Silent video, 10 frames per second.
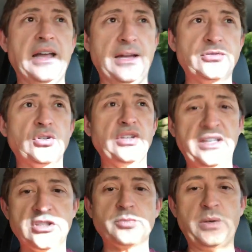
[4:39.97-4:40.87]
after
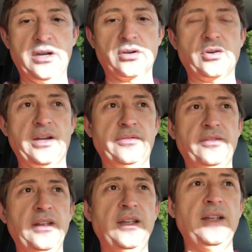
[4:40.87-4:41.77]
each paragraph.